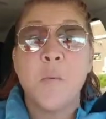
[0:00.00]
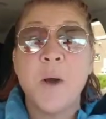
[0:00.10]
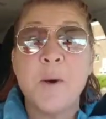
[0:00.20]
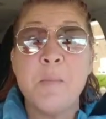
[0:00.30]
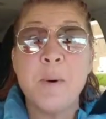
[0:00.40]

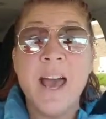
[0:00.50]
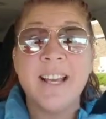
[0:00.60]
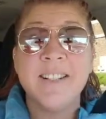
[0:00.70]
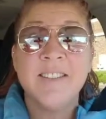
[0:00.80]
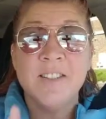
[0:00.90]
Welcome
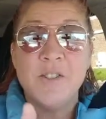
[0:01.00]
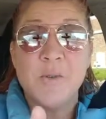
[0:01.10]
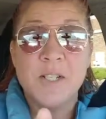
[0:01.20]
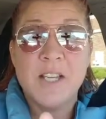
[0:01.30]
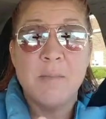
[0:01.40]
back
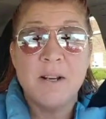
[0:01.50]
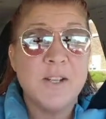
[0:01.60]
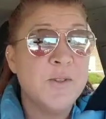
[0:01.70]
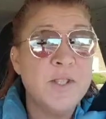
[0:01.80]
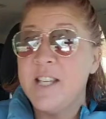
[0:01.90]
to
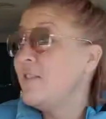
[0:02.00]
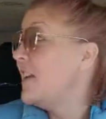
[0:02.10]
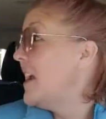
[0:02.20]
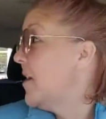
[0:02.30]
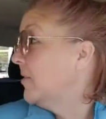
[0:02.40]
Atomic News
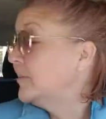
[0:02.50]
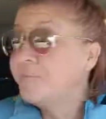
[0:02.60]
TV.